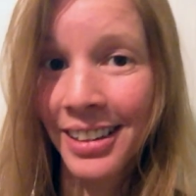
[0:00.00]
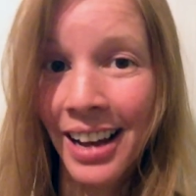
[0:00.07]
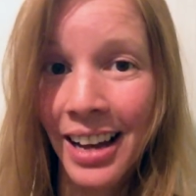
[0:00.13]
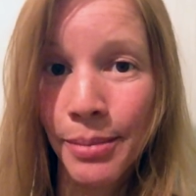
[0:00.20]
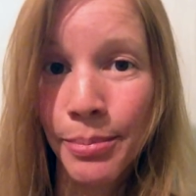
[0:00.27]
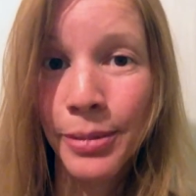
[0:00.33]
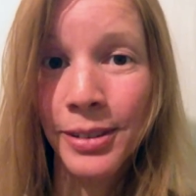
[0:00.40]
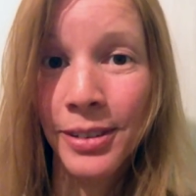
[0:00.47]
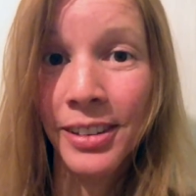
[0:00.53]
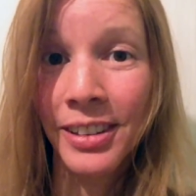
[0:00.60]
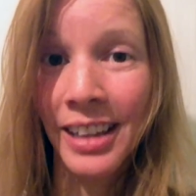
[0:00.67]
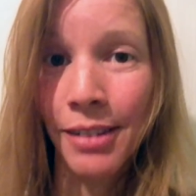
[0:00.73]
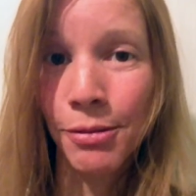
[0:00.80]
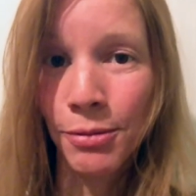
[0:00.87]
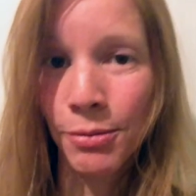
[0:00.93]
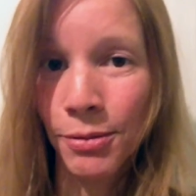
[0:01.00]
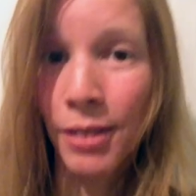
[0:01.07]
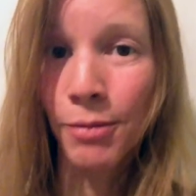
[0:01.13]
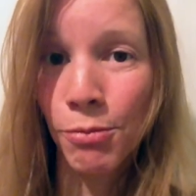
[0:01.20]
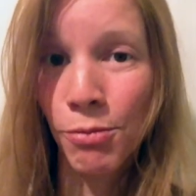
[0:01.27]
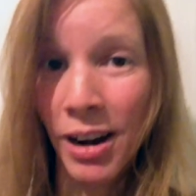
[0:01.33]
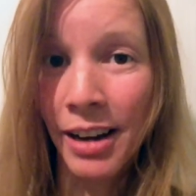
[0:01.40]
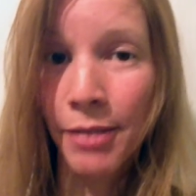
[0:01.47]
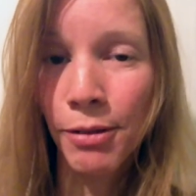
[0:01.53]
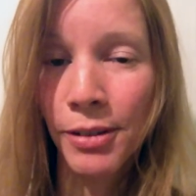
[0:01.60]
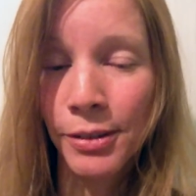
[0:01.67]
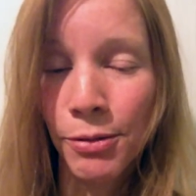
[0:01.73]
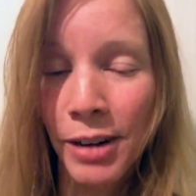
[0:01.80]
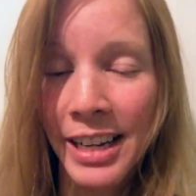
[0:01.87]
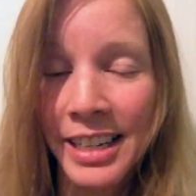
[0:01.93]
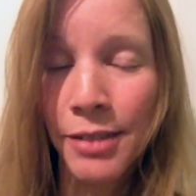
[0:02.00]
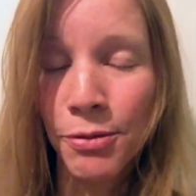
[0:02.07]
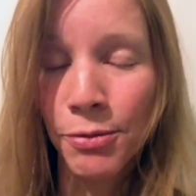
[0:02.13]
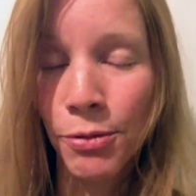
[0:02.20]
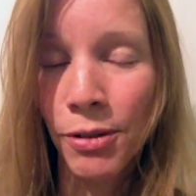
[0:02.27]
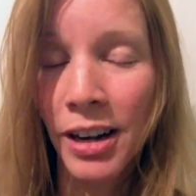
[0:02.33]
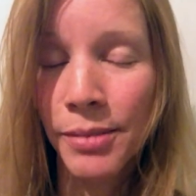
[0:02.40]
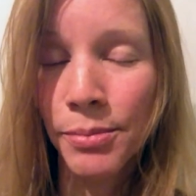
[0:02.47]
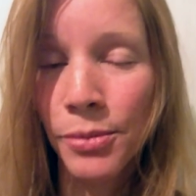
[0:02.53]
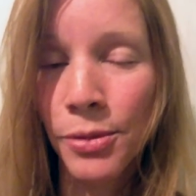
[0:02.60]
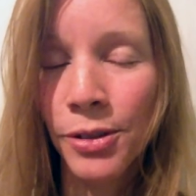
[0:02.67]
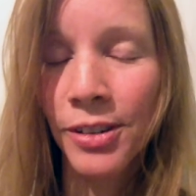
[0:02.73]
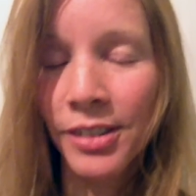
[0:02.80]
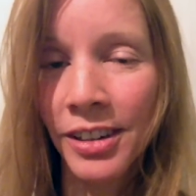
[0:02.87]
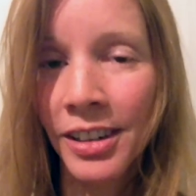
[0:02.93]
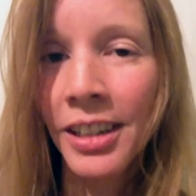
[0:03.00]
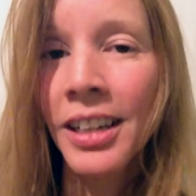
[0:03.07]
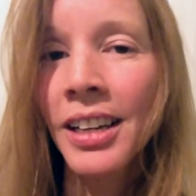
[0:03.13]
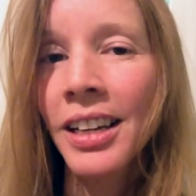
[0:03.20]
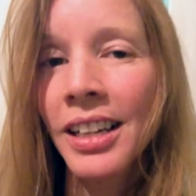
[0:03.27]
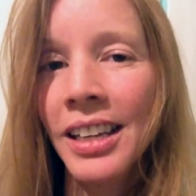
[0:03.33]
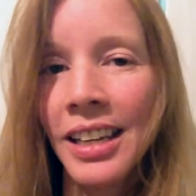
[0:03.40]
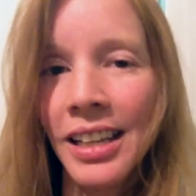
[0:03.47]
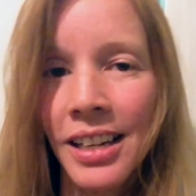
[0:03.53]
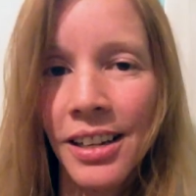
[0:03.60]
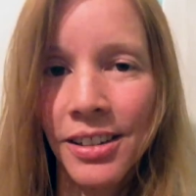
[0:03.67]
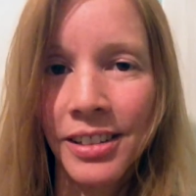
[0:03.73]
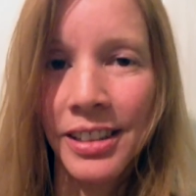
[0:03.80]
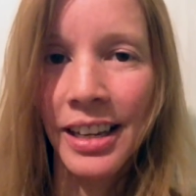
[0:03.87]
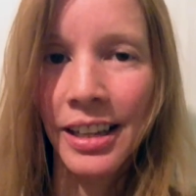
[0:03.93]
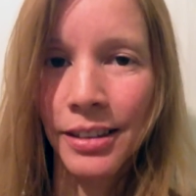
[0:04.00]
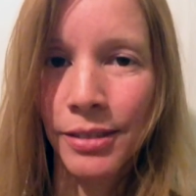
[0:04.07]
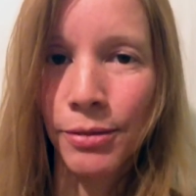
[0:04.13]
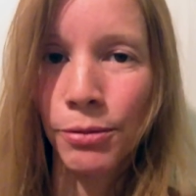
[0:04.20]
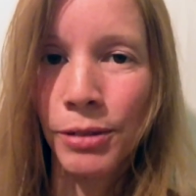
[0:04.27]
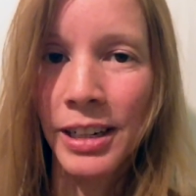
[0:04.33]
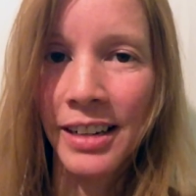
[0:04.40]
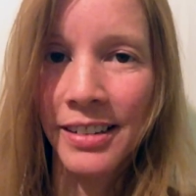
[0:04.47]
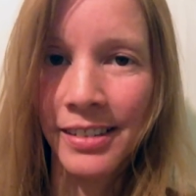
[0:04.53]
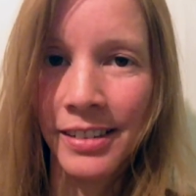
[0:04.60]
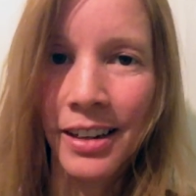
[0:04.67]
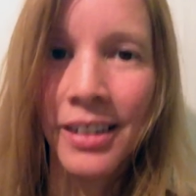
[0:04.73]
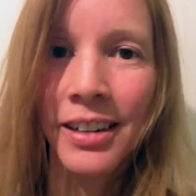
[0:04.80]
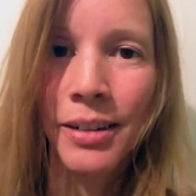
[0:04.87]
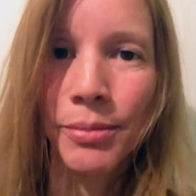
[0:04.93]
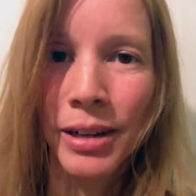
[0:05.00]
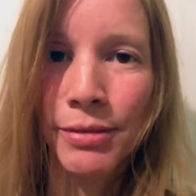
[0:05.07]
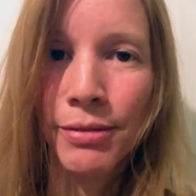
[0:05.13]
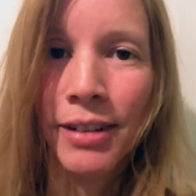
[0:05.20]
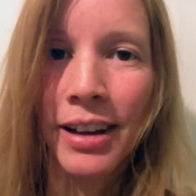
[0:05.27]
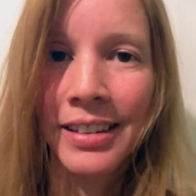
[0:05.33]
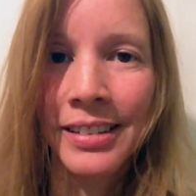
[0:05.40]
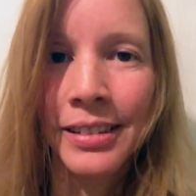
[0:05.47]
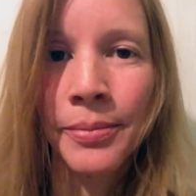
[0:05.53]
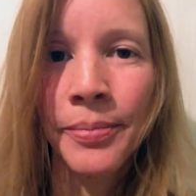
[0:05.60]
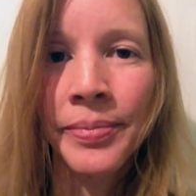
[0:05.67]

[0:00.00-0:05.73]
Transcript: I put on, I was weighing one more kilo than when I started my fast.